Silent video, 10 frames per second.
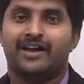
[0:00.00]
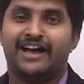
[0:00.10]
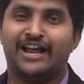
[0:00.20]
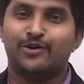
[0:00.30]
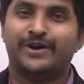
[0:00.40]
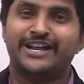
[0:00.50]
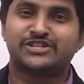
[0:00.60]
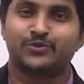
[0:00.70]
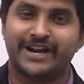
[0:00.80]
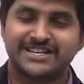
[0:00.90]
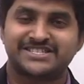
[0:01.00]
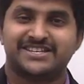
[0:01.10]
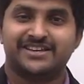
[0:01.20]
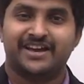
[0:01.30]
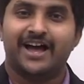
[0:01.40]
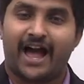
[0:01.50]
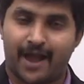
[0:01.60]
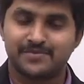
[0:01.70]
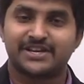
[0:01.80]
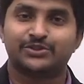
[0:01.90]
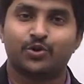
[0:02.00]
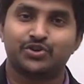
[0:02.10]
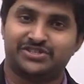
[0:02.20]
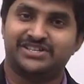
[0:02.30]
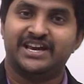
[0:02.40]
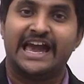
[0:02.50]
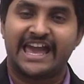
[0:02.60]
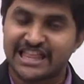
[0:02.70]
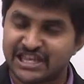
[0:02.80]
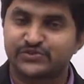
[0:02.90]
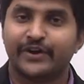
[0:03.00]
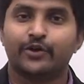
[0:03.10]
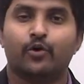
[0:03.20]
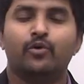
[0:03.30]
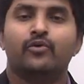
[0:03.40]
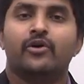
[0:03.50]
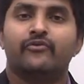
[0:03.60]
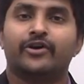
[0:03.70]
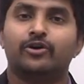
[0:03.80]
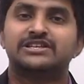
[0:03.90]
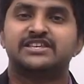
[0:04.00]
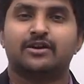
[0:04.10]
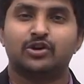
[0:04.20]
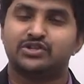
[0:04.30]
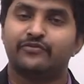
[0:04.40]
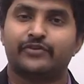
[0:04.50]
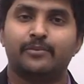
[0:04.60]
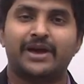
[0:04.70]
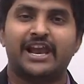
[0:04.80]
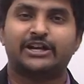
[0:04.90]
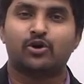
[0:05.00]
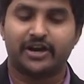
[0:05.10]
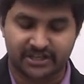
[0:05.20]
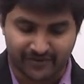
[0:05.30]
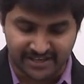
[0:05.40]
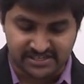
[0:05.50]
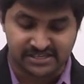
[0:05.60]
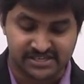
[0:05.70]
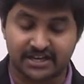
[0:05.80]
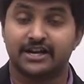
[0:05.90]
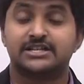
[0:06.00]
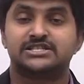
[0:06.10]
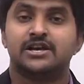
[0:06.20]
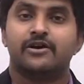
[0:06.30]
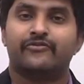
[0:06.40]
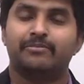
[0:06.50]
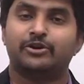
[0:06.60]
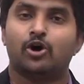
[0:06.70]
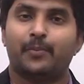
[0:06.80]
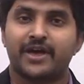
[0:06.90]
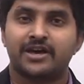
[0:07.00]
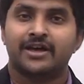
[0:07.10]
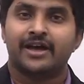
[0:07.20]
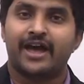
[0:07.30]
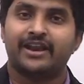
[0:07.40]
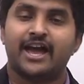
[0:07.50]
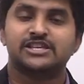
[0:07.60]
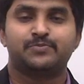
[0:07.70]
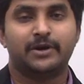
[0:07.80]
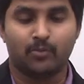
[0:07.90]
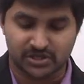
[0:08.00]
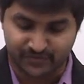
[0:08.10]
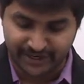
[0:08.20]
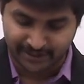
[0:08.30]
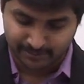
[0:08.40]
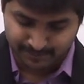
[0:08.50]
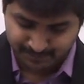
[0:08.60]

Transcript: Hello my dear students, I am Santosh. In this video, we are going to see a question from electronic devices and circuits from the topic enhancement MOSFET.